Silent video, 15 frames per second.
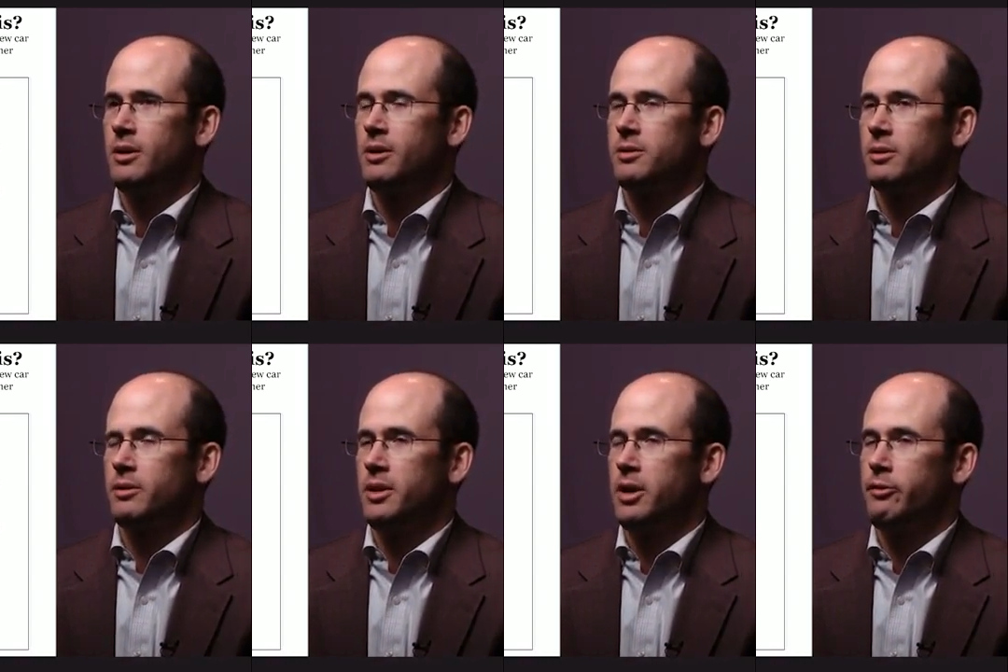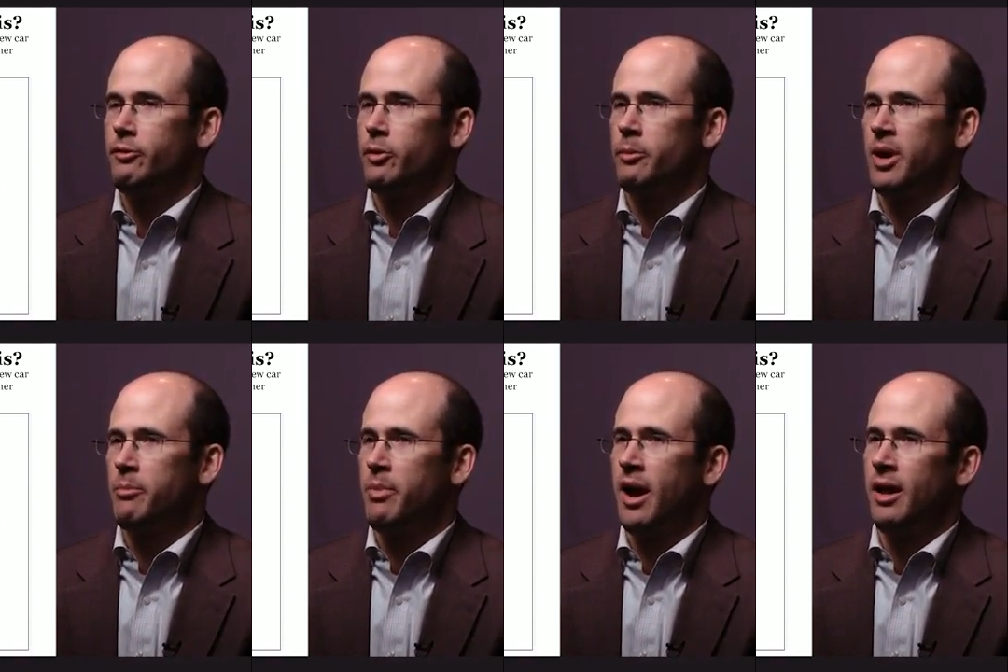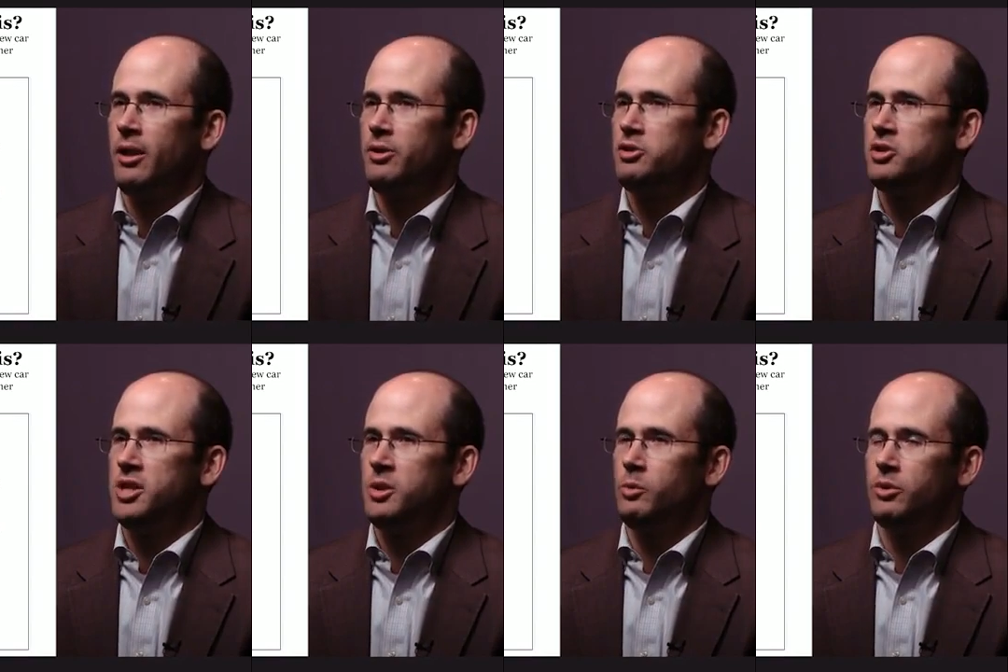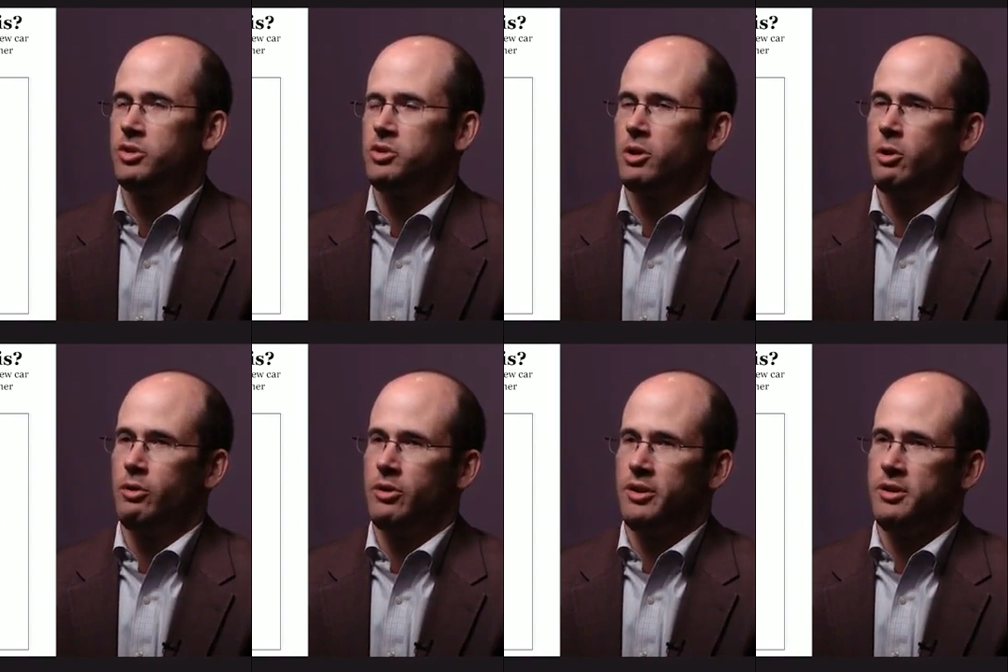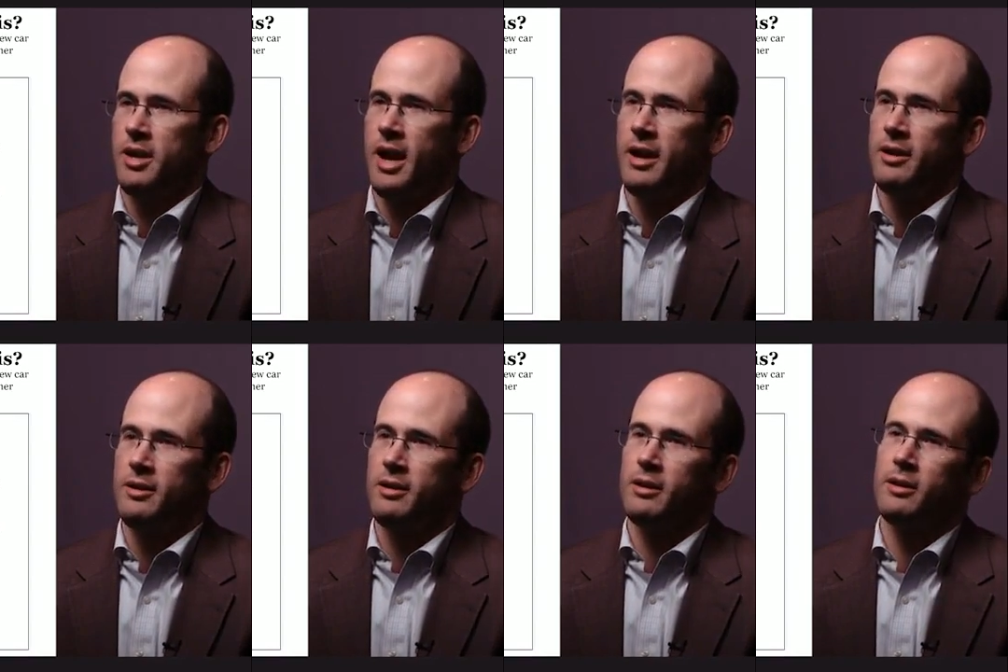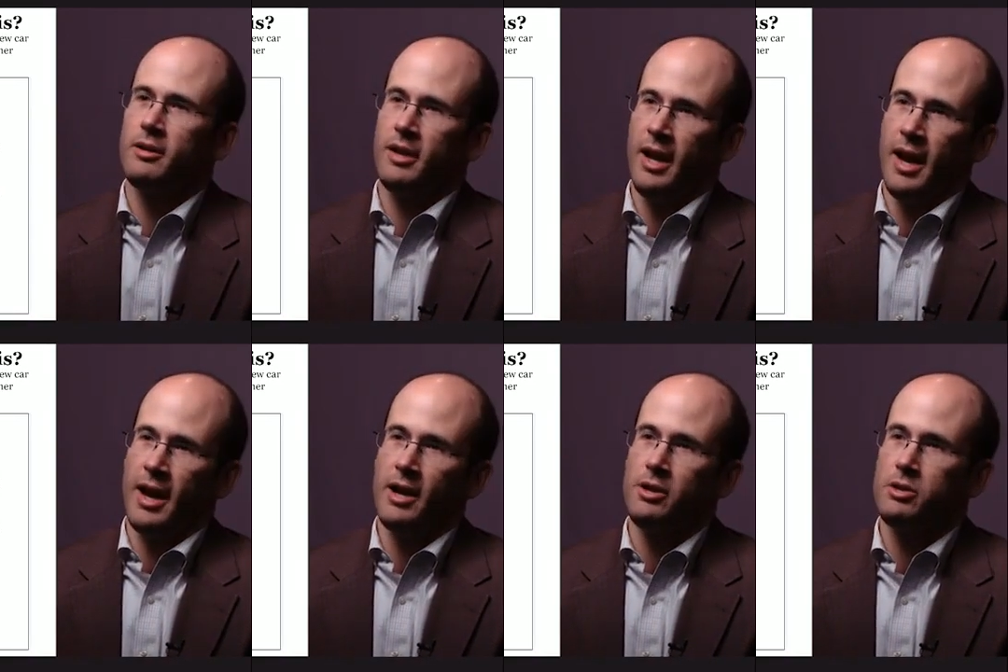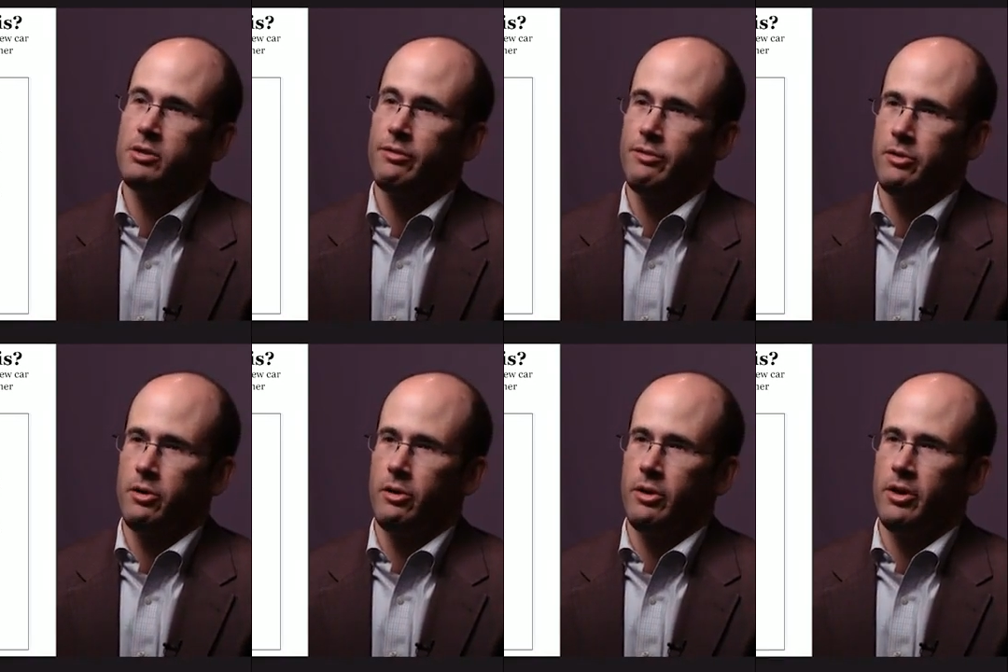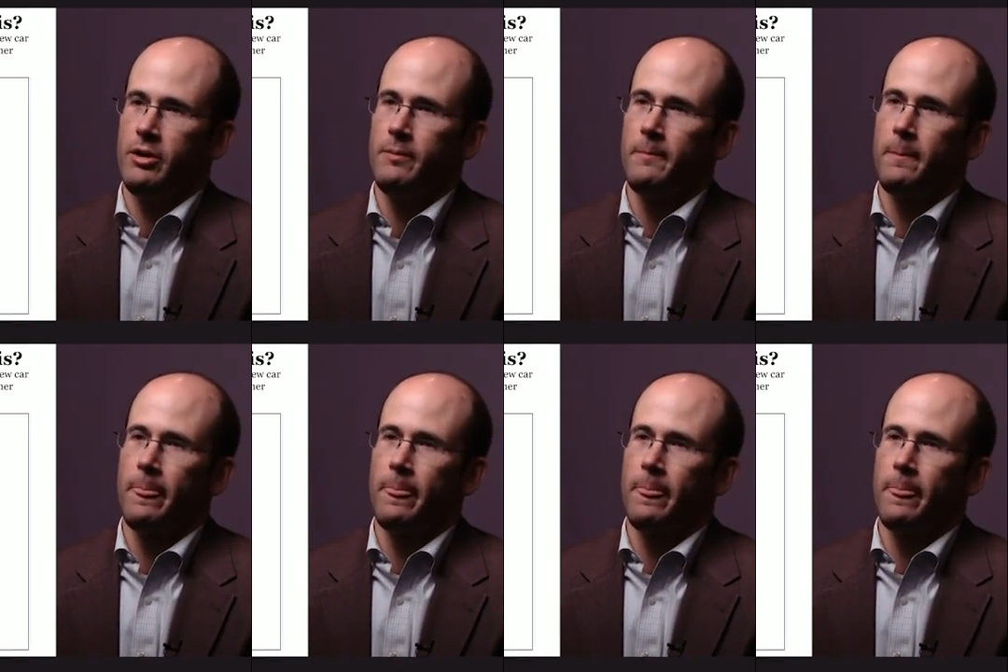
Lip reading: So therefore my balance sheet will show the net cash of $30